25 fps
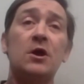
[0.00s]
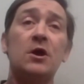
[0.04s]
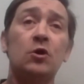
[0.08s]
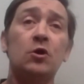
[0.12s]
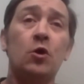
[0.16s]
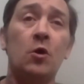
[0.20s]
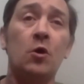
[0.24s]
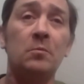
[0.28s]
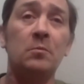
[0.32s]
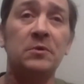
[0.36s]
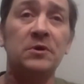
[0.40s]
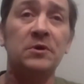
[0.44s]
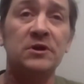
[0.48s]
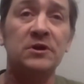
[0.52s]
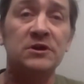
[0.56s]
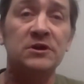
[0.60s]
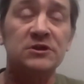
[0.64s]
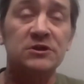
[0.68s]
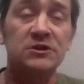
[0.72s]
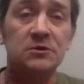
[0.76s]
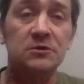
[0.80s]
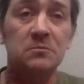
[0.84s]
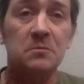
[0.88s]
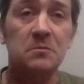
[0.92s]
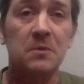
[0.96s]

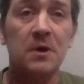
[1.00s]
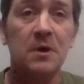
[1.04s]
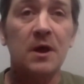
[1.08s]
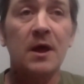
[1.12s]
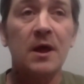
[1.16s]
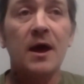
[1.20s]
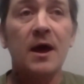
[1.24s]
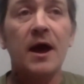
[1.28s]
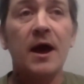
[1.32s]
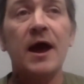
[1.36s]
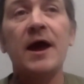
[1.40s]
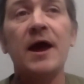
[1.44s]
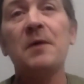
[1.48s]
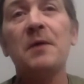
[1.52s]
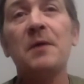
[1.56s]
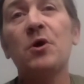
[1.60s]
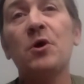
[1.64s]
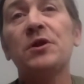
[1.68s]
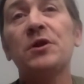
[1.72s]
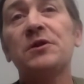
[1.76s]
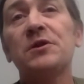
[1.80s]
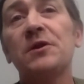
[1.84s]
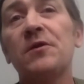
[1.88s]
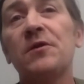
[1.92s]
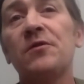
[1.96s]
Communism. Yeah. Uh,
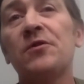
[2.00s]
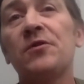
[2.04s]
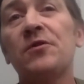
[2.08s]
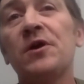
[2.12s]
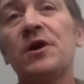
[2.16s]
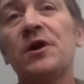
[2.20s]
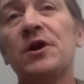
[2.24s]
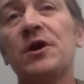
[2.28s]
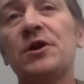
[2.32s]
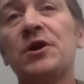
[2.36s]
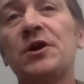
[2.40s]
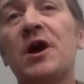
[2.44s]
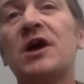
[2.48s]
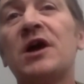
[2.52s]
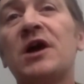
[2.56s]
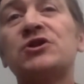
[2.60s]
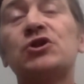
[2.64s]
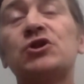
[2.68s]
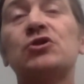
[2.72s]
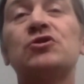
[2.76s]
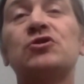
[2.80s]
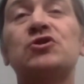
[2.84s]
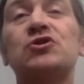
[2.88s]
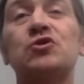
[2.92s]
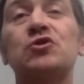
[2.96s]
but the
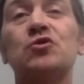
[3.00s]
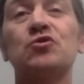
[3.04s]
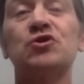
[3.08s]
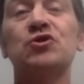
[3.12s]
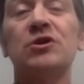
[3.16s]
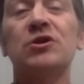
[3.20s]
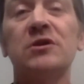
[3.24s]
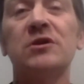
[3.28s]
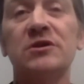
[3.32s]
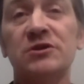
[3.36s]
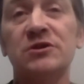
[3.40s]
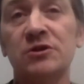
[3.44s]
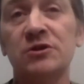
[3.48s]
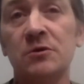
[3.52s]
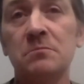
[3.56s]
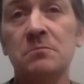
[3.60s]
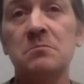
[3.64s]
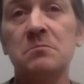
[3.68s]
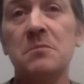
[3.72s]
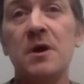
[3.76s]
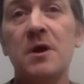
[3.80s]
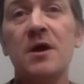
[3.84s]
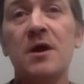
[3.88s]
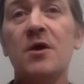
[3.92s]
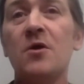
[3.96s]
National
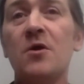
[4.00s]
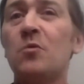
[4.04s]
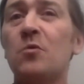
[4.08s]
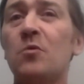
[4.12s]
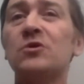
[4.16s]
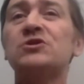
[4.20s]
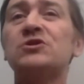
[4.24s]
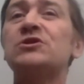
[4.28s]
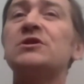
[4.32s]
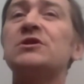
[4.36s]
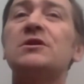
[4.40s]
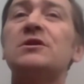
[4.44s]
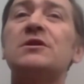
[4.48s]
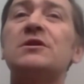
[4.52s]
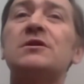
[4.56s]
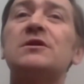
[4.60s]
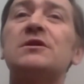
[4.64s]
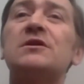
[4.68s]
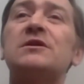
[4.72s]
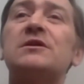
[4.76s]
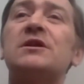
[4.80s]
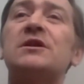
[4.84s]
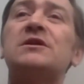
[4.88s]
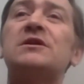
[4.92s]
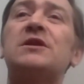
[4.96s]
Socialism wasn't
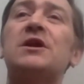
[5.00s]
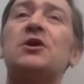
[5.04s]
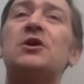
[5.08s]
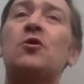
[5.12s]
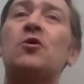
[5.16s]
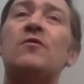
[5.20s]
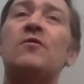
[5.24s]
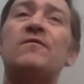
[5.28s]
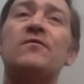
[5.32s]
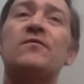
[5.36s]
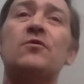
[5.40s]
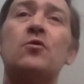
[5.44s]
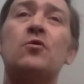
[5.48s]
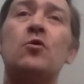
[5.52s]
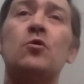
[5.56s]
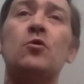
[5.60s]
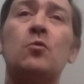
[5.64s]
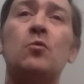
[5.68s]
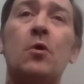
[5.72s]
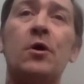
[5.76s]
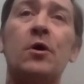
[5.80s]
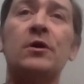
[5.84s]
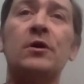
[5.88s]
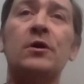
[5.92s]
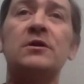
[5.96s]
to take over the whole
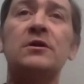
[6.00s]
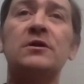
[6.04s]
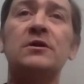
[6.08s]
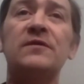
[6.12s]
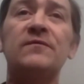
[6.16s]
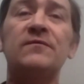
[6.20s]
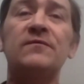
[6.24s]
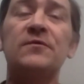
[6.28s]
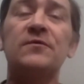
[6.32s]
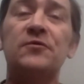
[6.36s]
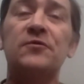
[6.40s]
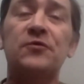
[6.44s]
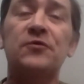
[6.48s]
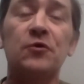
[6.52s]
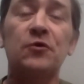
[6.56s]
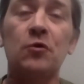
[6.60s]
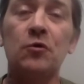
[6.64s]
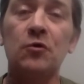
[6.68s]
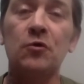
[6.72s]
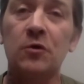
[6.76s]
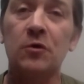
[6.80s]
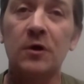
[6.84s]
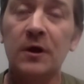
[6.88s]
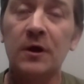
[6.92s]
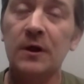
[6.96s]
world, even
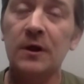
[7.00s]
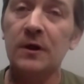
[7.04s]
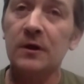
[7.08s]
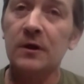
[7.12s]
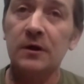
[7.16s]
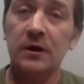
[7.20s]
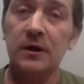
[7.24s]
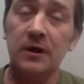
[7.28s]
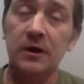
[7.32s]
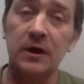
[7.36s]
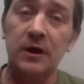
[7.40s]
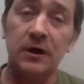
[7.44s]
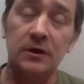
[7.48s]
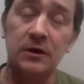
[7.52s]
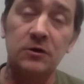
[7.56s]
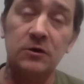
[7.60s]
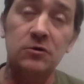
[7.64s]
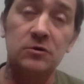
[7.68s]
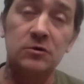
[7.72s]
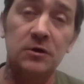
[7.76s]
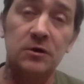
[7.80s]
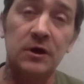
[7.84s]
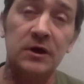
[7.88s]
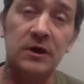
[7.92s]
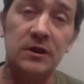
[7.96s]
though it
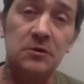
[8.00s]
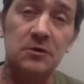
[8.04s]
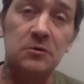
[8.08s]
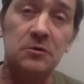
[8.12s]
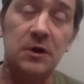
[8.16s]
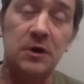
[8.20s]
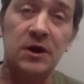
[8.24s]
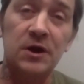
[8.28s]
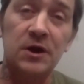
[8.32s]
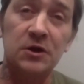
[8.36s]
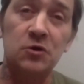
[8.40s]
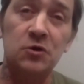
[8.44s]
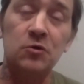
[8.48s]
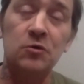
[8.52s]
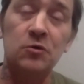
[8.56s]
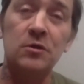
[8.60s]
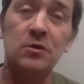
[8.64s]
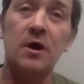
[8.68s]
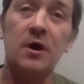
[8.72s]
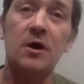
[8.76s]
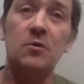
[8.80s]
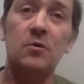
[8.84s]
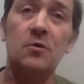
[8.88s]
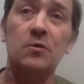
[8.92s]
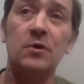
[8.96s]
looked like they'll kind of go
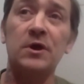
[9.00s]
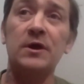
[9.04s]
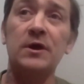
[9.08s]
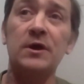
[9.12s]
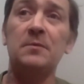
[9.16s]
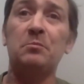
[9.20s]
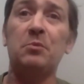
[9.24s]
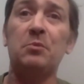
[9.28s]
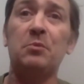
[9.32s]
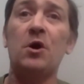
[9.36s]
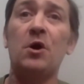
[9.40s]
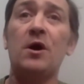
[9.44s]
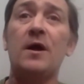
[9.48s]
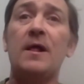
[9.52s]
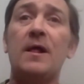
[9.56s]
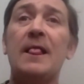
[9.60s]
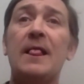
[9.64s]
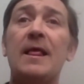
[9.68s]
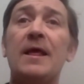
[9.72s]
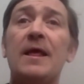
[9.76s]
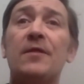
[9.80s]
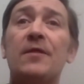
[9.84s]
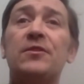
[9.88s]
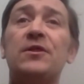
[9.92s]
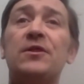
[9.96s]
that way. But
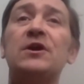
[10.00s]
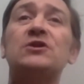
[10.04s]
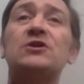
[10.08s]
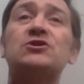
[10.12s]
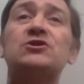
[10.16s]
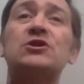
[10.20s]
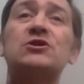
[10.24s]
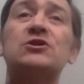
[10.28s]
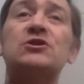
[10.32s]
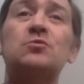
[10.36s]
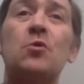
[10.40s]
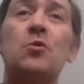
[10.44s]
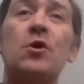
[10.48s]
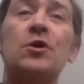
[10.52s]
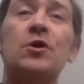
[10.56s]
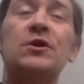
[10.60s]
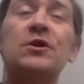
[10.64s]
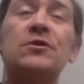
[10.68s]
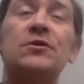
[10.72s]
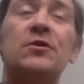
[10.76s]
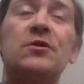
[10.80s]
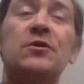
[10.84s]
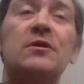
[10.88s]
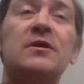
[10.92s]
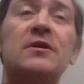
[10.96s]
they just
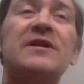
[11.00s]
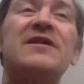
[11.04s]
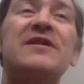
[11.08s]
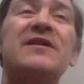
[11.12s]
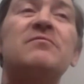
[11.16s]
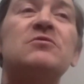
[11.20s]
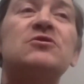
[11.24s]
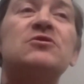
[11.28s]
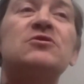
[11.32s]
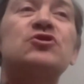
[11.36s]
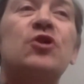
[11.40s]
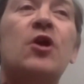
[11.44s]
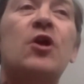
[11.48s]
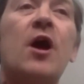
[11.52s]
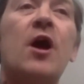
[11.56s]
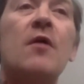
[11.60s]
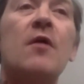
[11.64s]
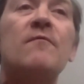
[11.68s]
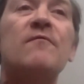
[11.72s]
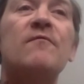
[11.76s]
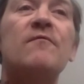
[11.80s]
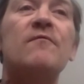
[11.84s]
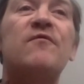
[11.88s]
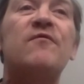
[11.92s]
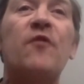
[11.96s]
wanted the leavings
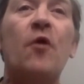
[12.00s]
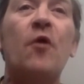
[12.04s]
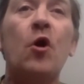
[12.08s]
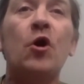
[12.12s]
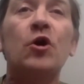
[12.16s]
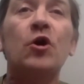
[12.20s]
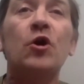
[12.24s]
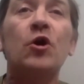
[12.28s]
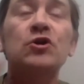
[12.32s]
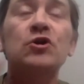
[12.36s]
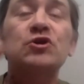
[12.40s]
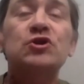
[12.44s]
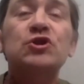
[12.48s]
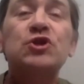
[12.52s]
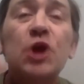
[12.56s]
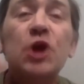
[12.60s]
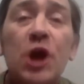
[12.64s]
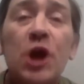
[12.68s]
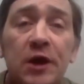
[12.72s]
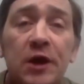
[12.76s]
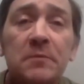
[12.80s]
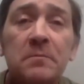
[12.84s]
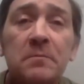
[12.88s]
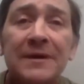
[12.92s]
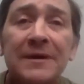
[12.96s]
round for
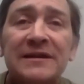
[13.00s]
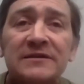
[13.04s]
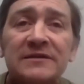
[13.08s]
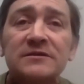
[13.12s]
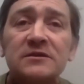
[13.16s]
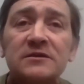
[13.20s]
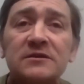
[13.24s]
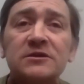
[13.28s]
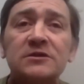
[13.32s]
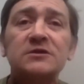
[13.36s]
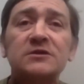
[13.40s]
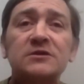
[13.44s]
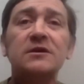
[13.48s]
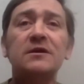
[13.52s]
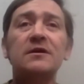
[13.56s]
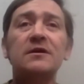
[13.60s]
Germans.